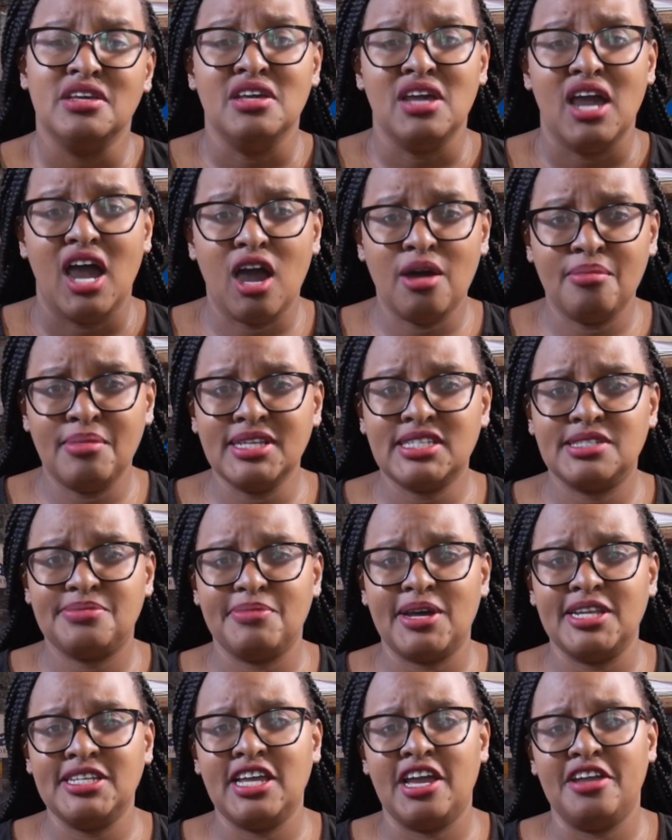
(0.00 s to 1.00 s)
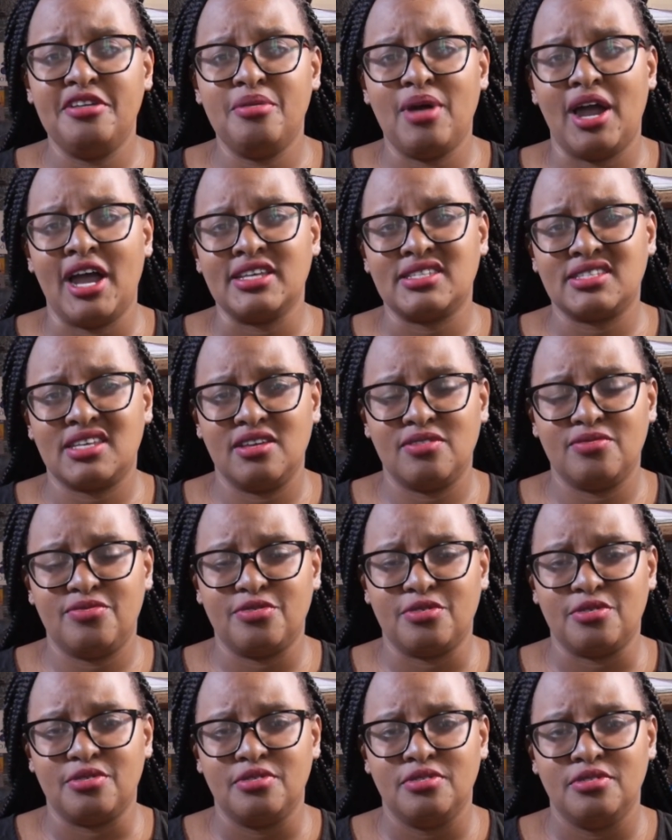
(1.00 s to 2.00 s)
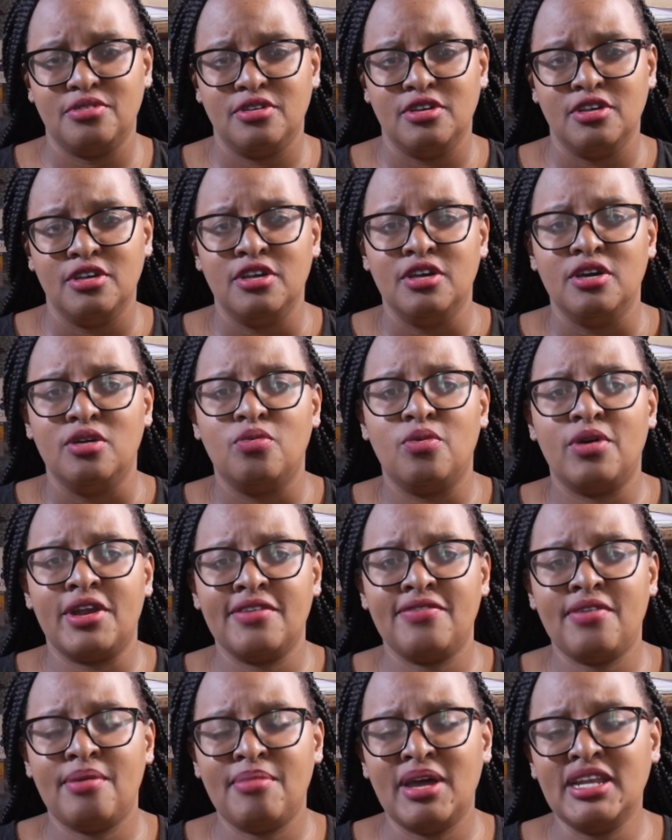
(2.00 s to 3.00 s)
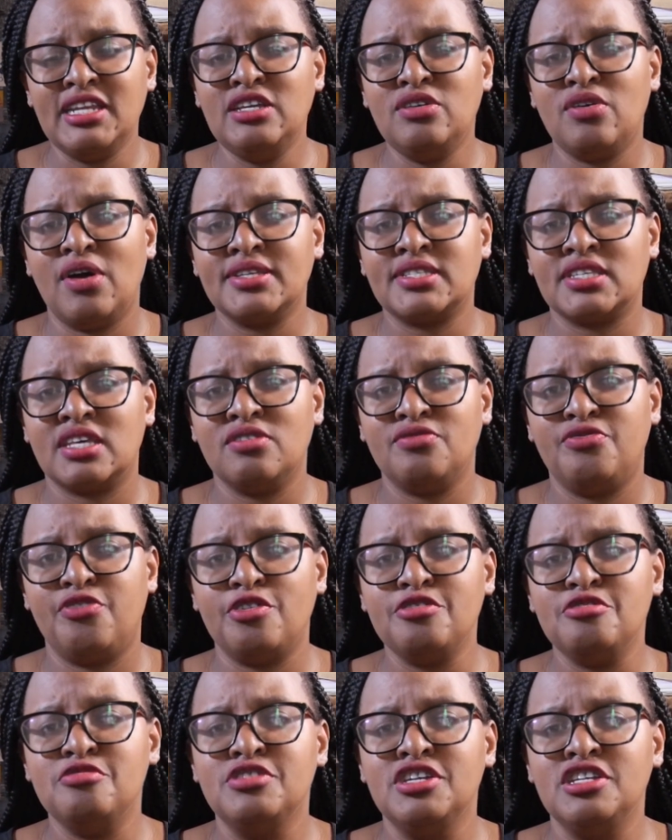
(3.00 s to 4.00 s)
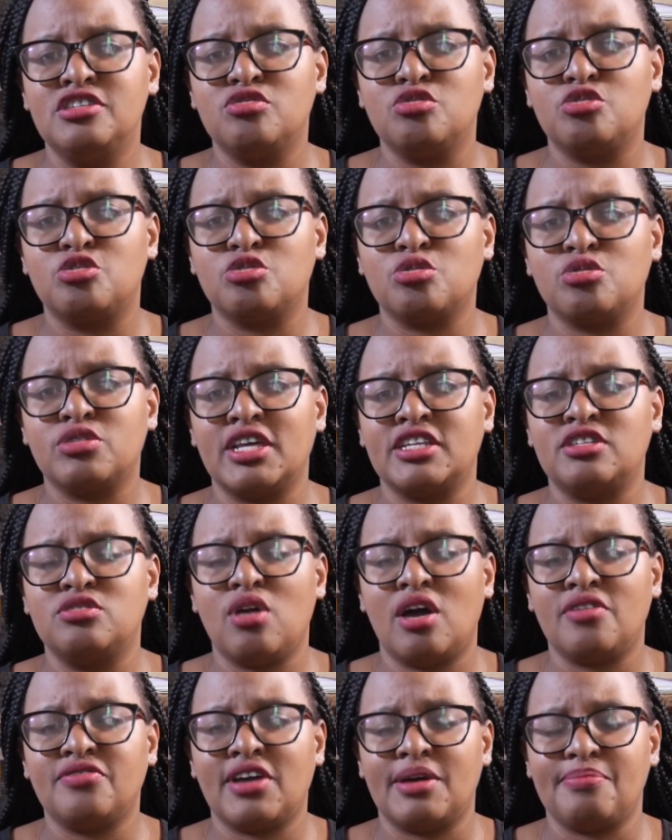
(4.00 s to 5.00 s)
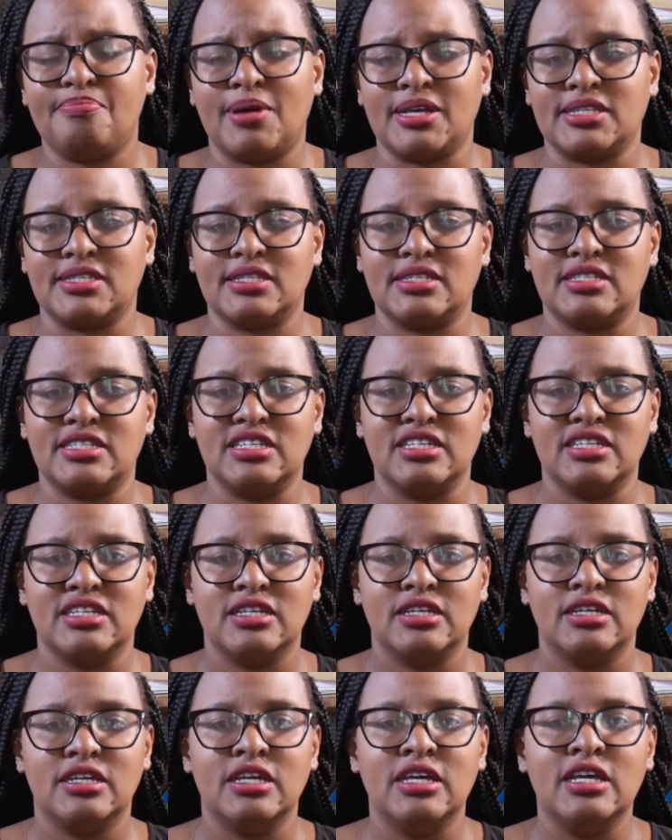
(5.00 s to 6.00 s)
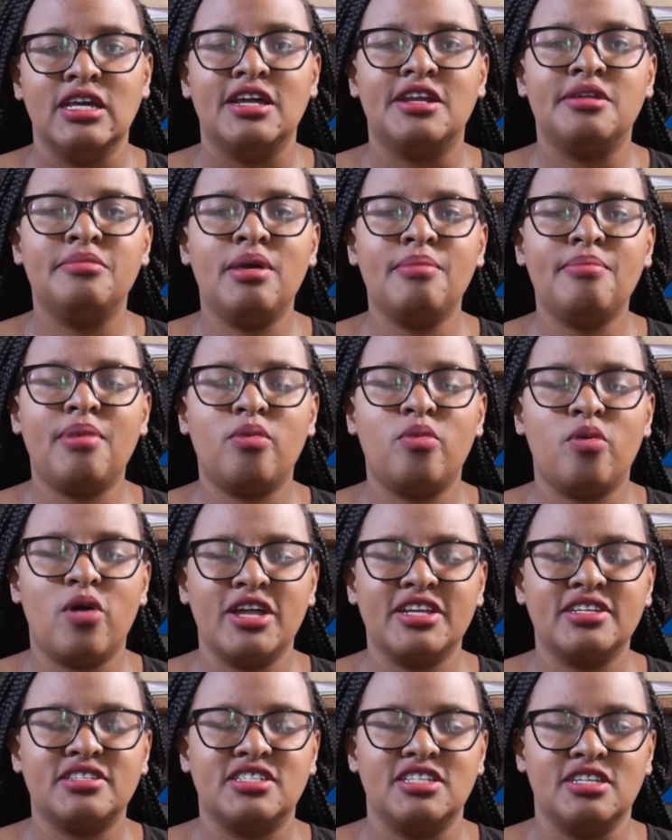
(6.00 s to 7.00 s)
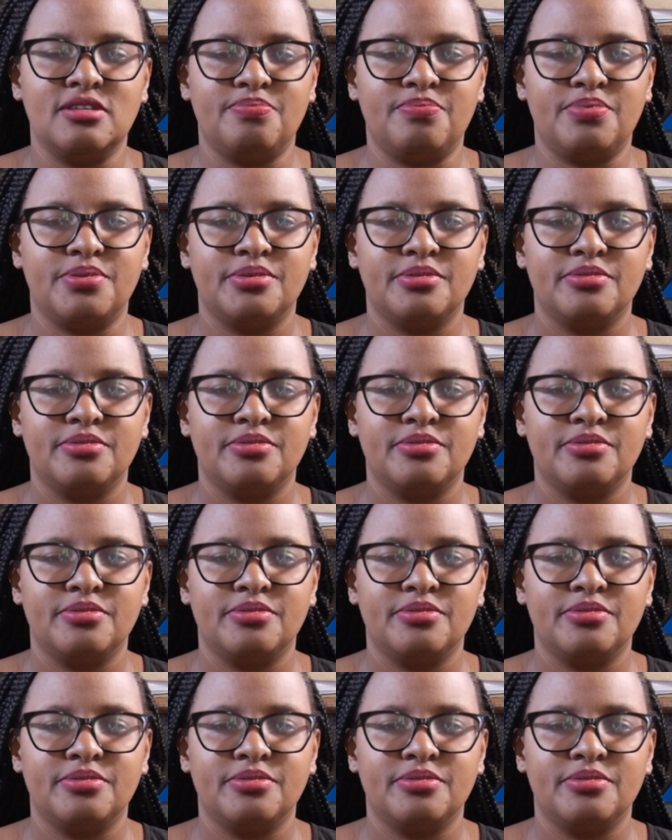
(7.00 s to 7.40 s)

How much money are you asking for? Whatever money you're asking for, you need to show that you have capacity. Remember one tip.